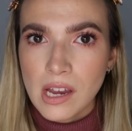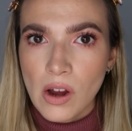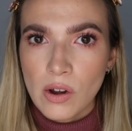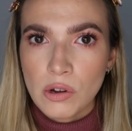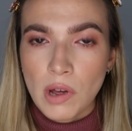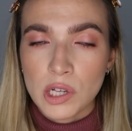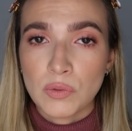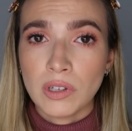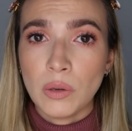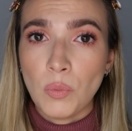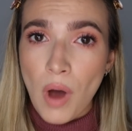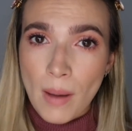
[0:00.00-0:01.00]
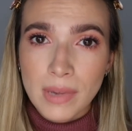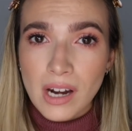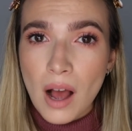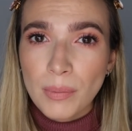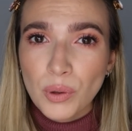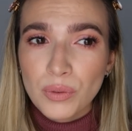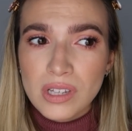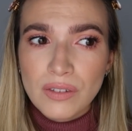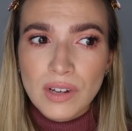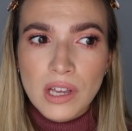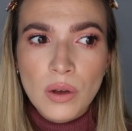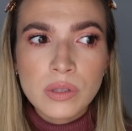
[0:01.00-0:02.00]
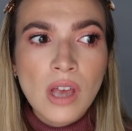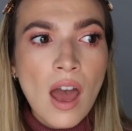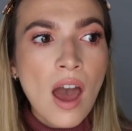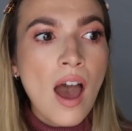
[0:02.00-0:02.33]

here and you guys really want me to upload these videos.